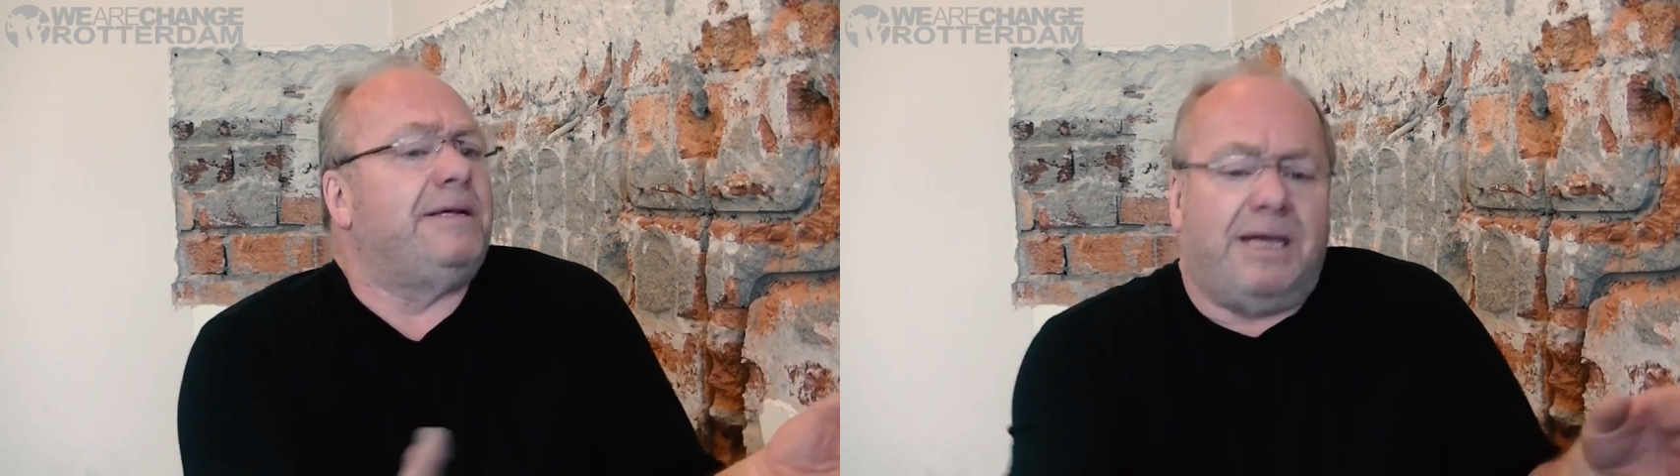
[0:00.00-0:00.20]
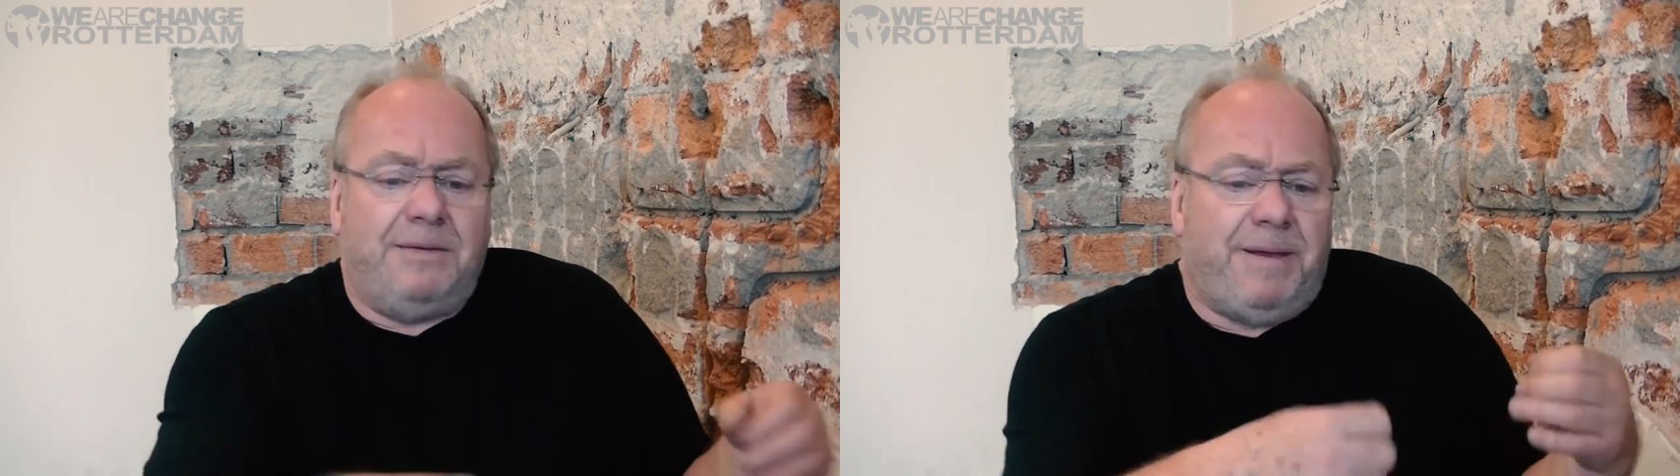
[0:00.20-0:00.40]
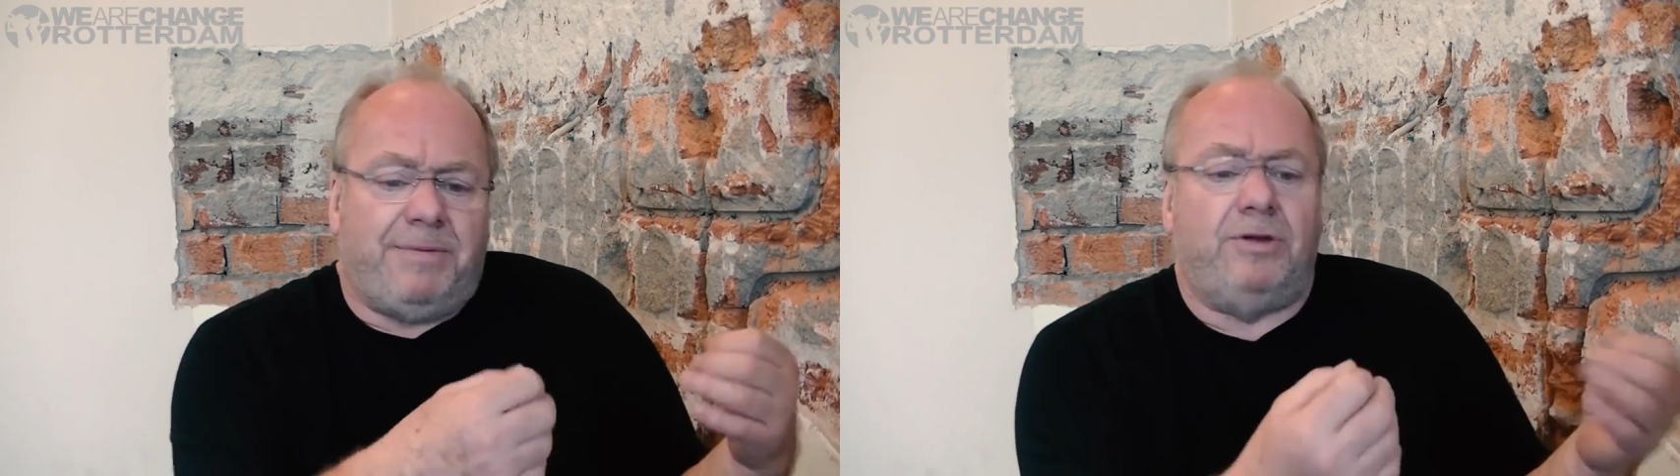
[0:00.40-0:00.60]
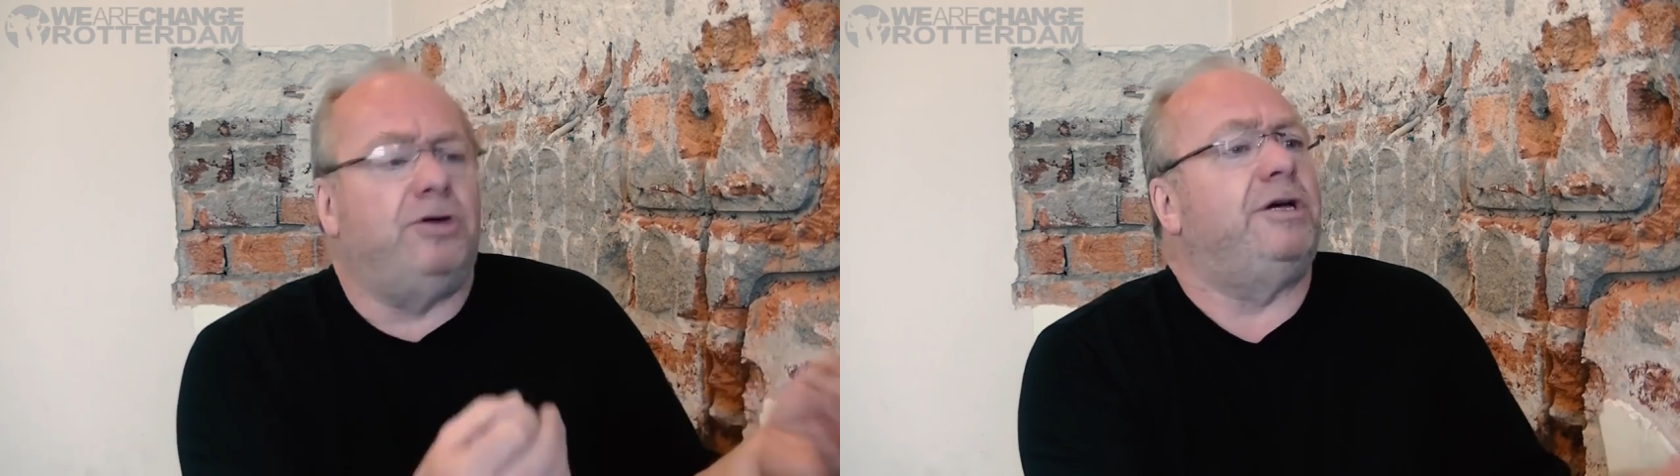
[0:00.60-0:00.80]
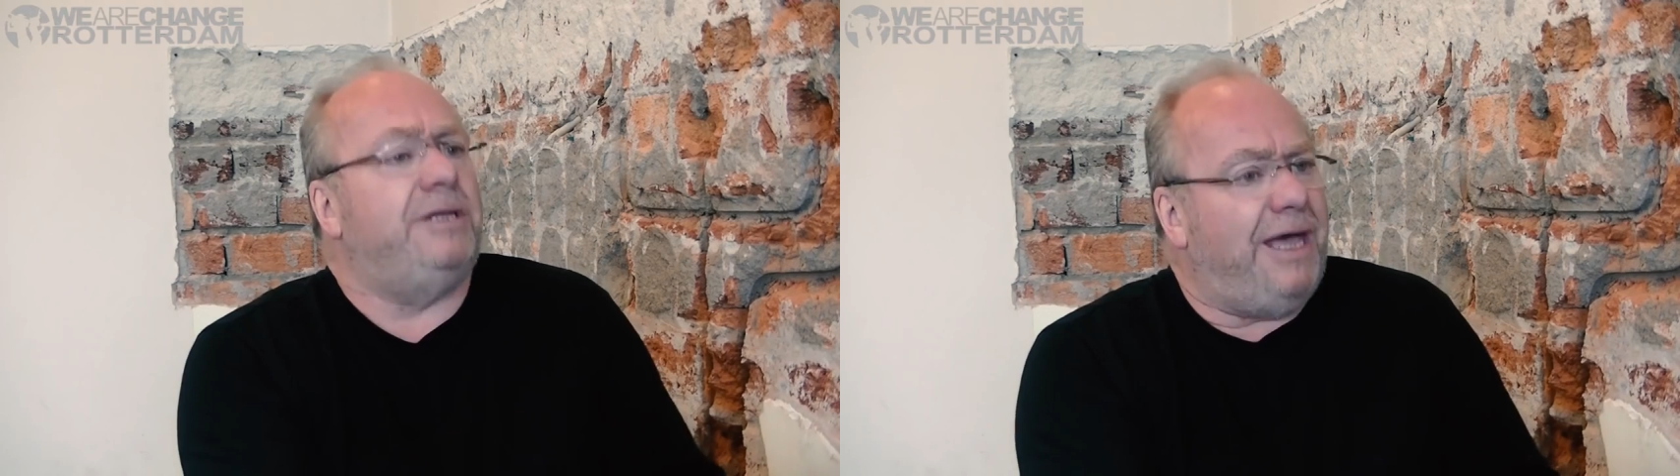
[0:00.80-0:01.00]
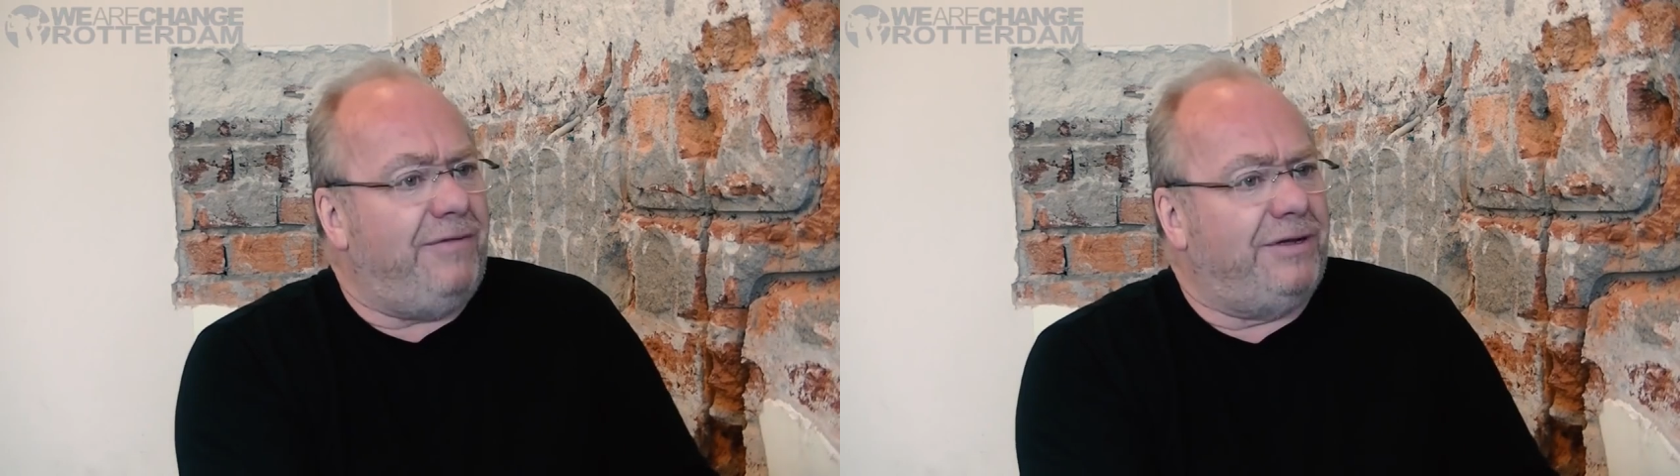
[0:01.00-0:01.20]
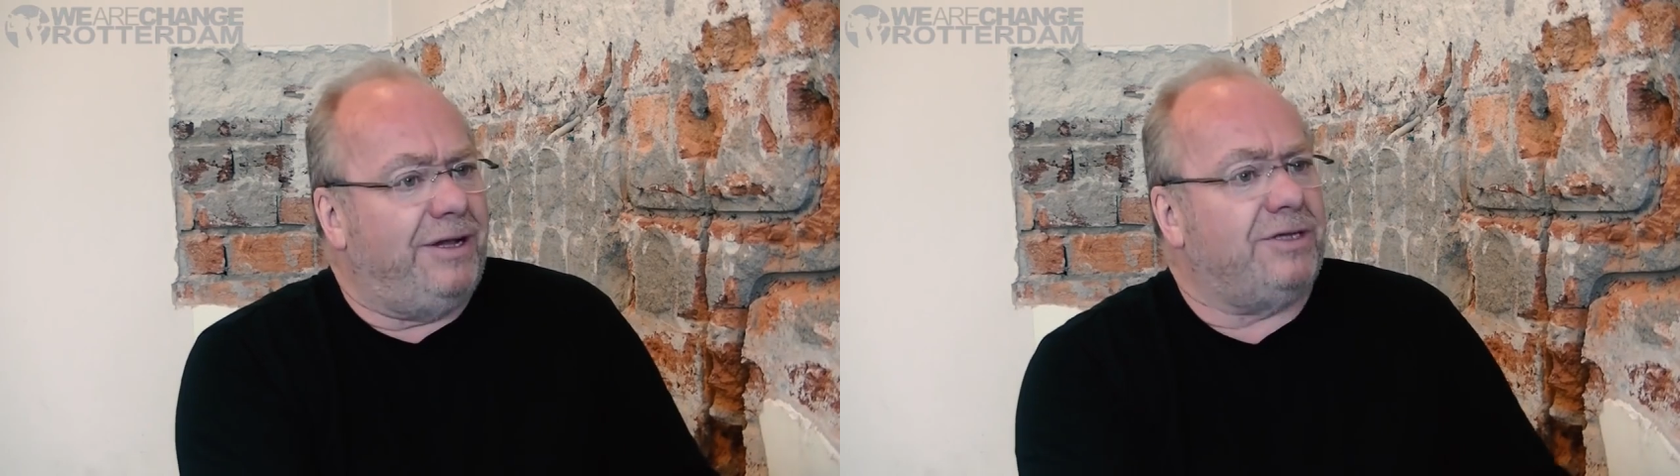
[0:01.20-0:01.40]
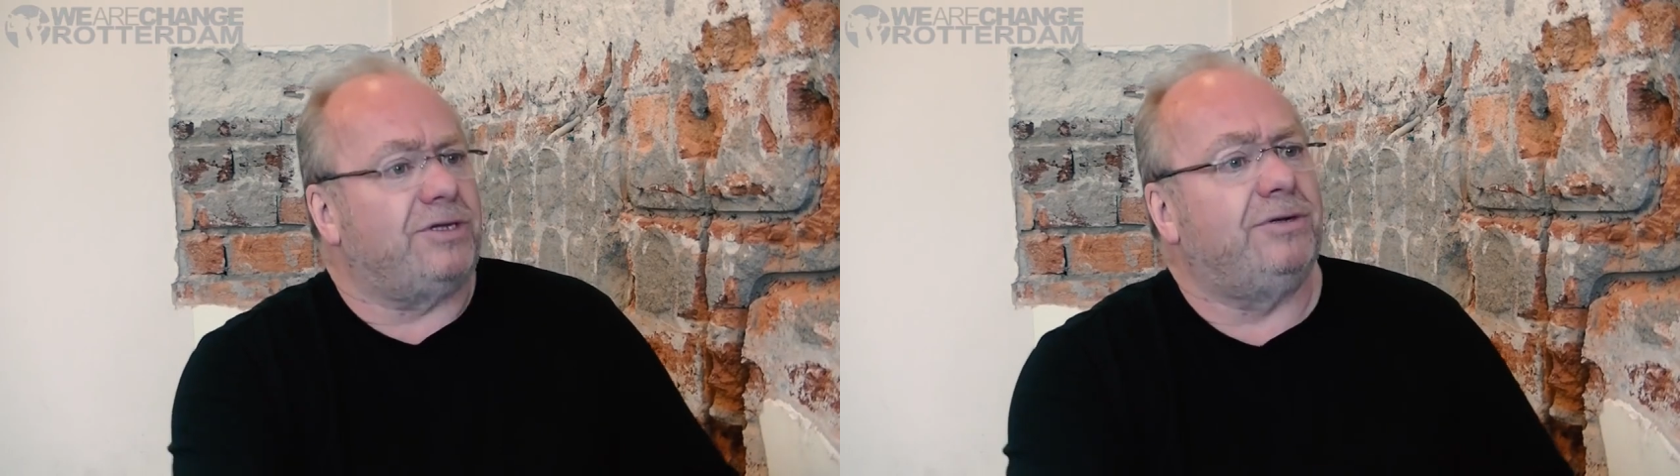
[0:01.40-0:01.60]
say to people, look at the evidence,